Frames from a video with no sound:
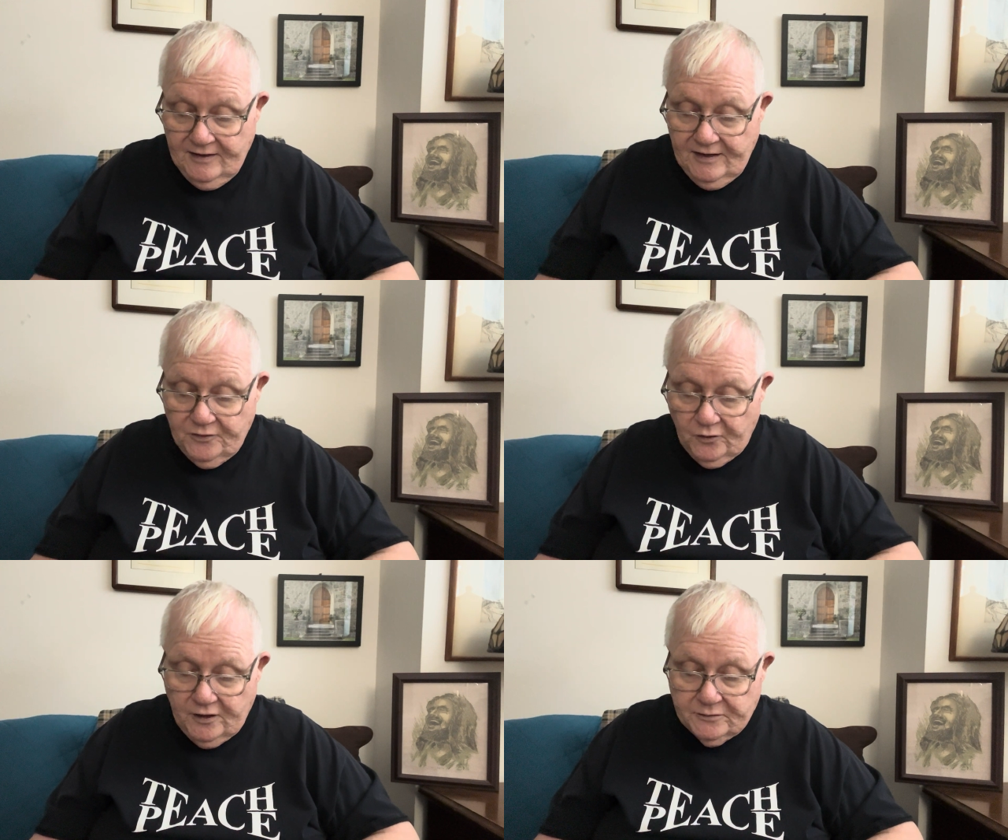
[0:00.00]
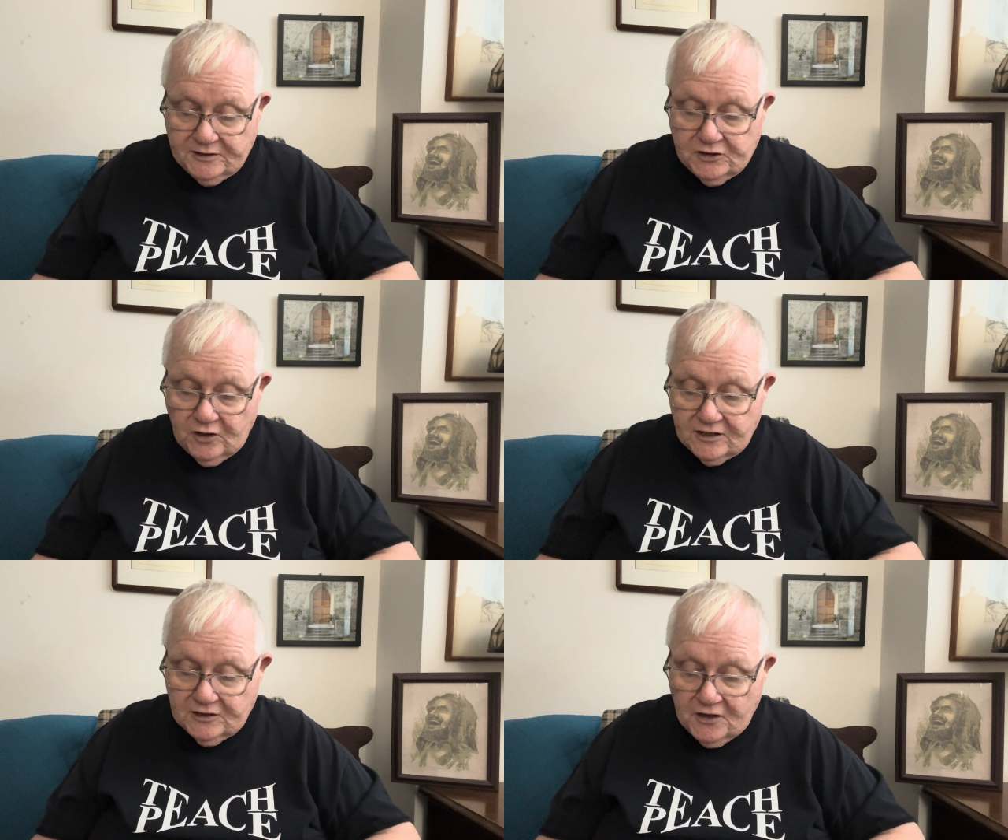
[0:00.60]
He thought he was in
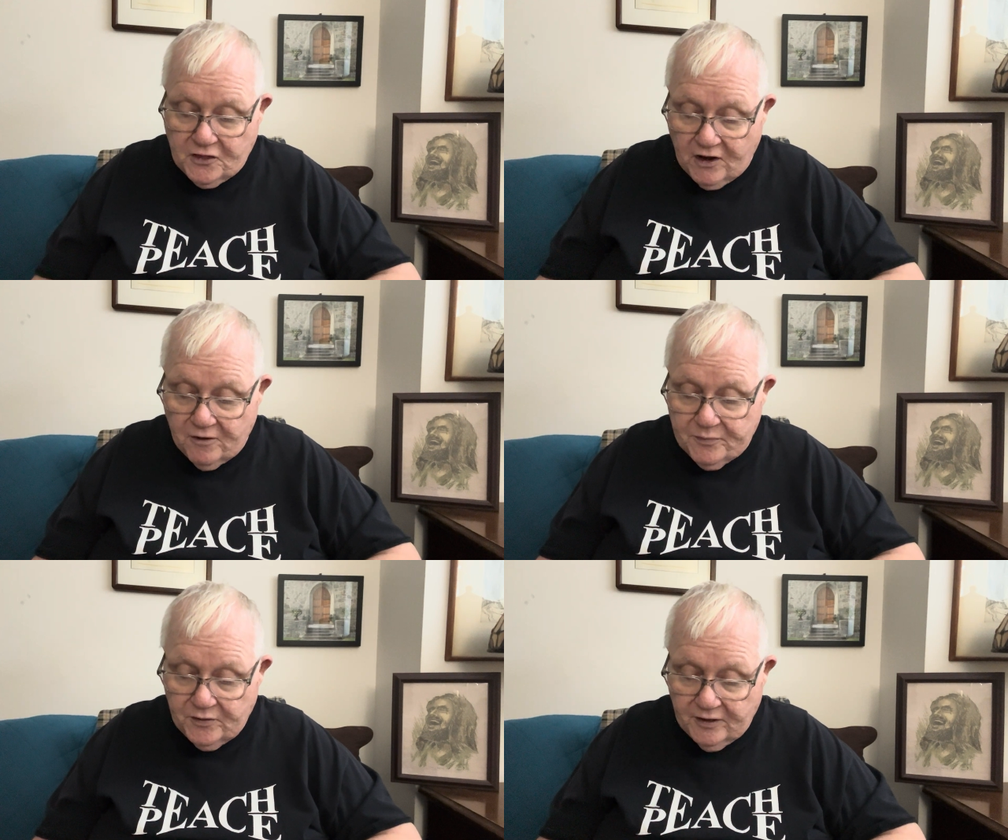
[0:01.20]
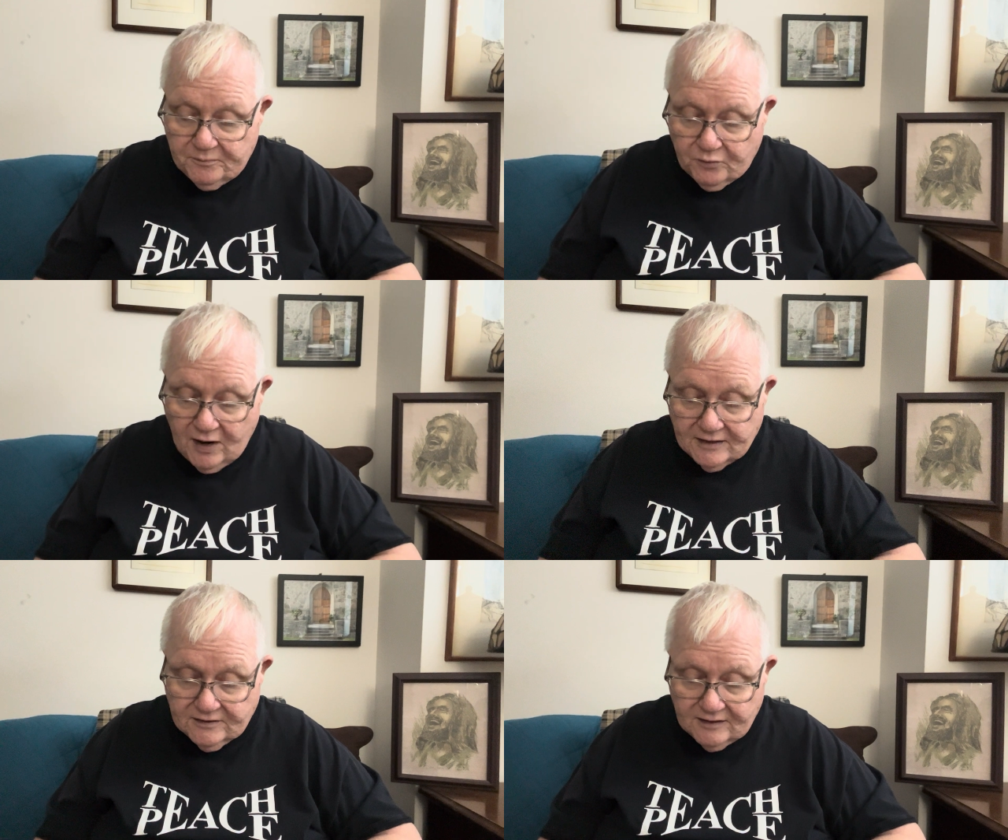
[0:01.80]
charge of the therapeutic
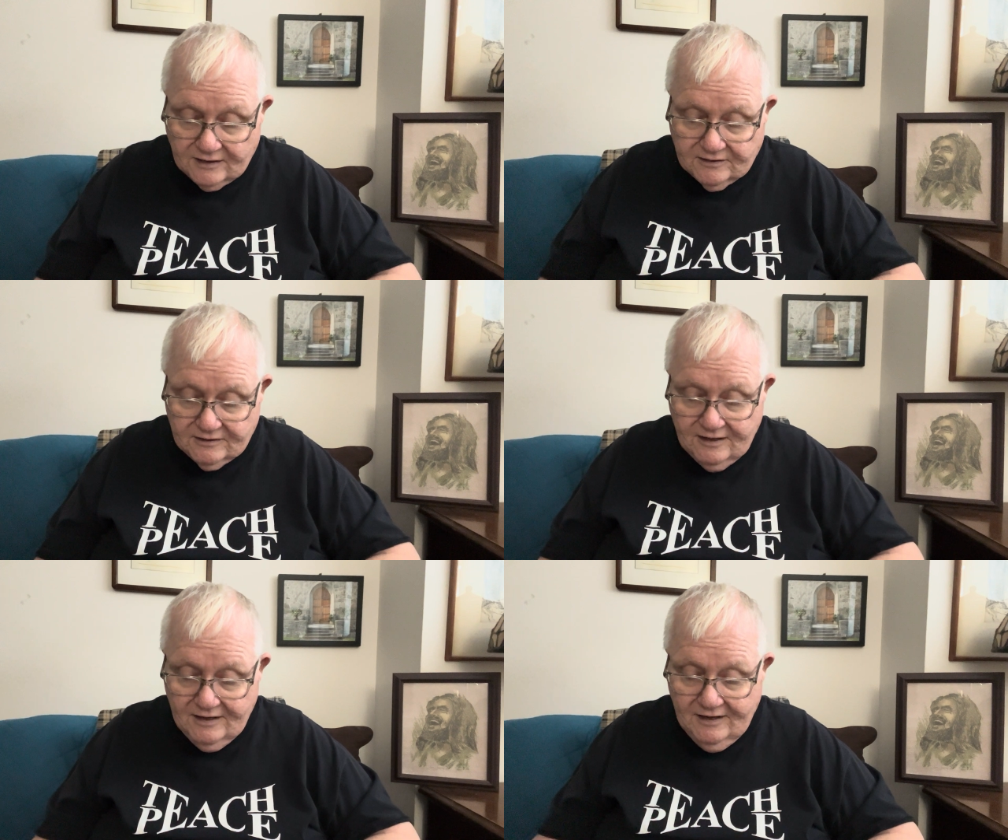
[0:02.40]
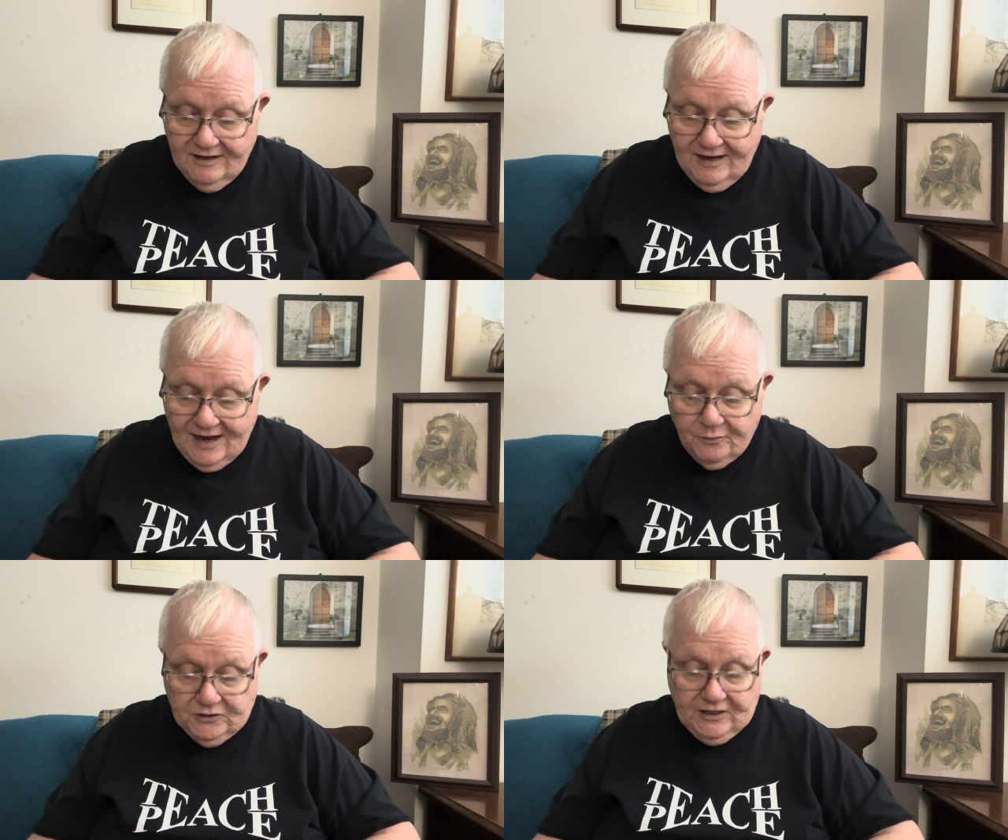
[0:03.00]
process
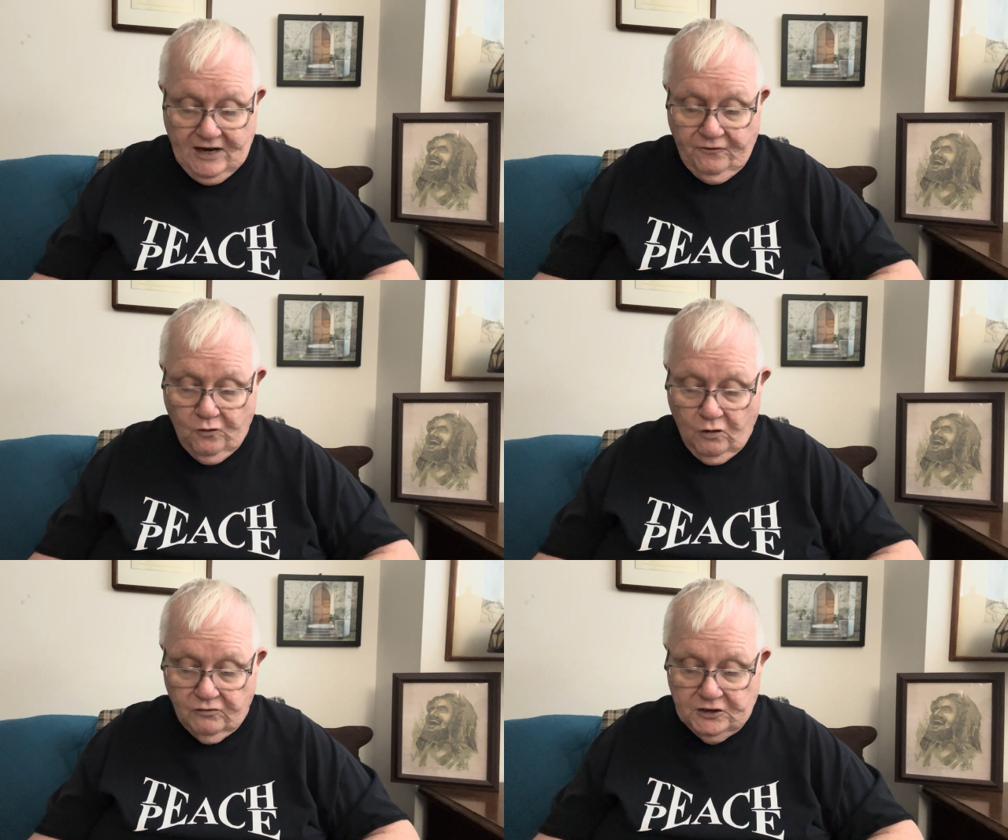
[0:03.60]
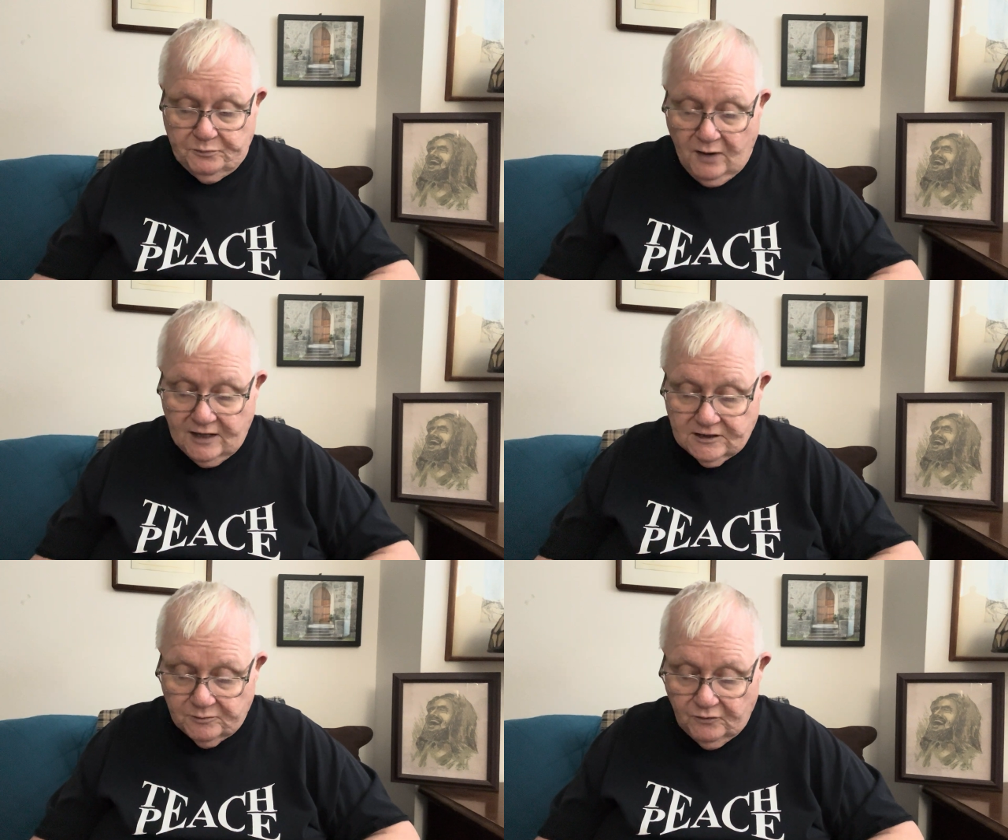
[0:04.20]
and was therefore
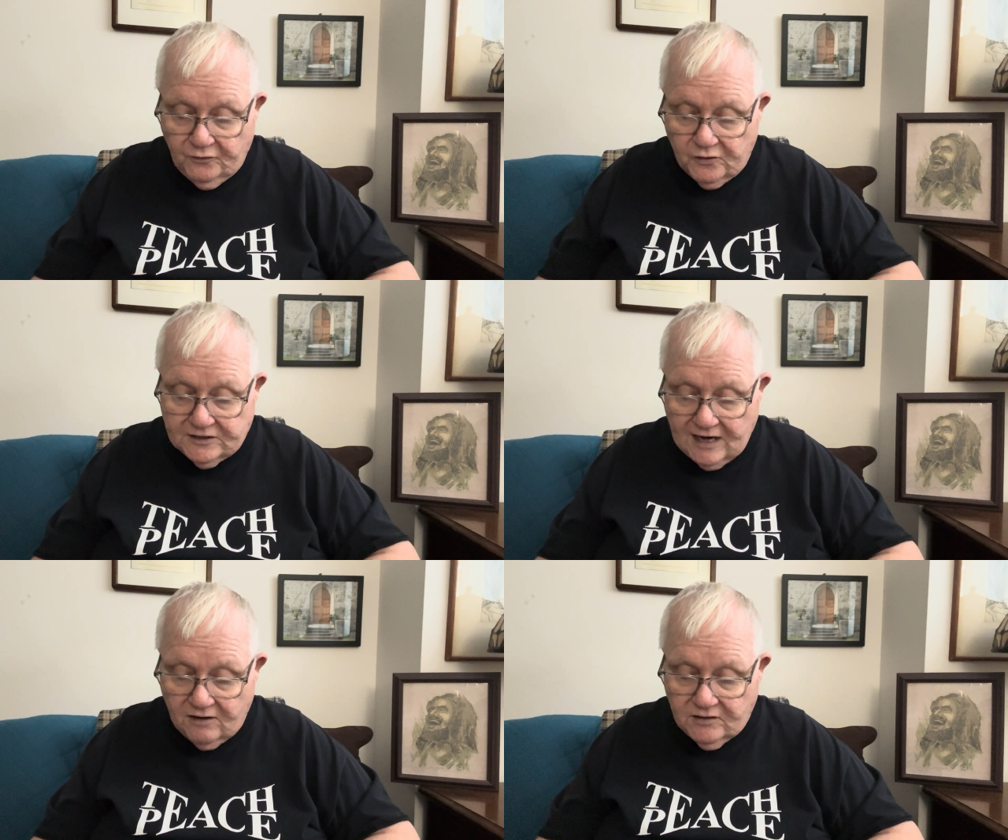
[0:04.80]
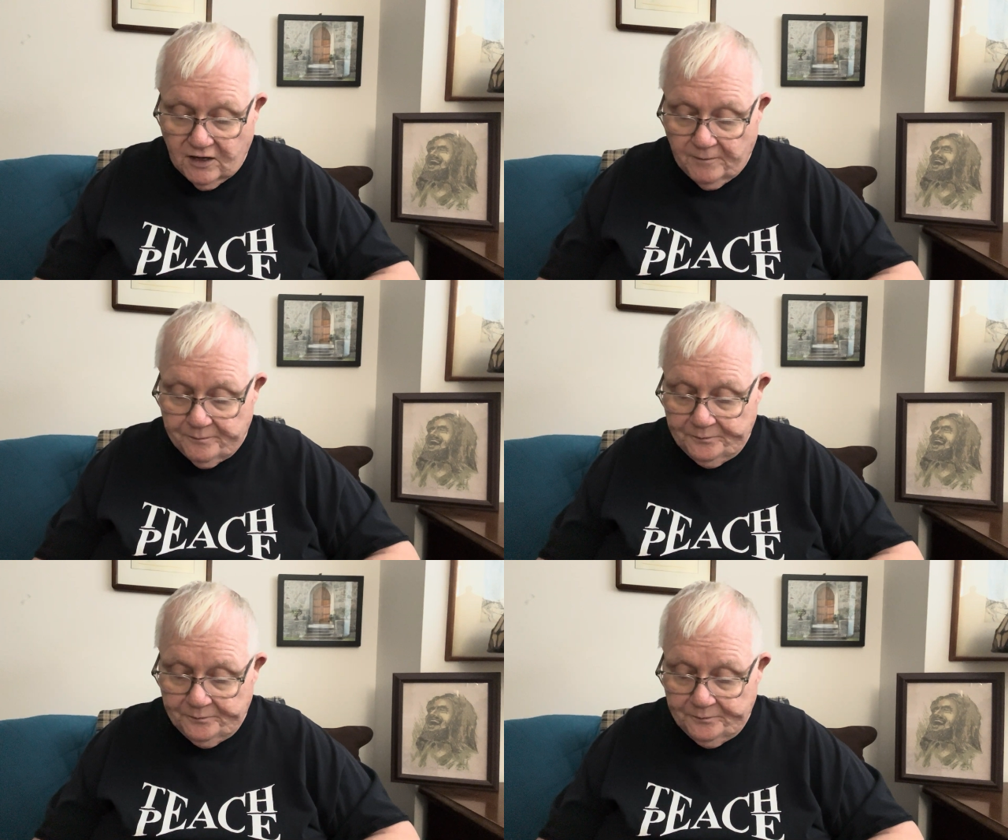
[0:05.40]
responsible for its outcome.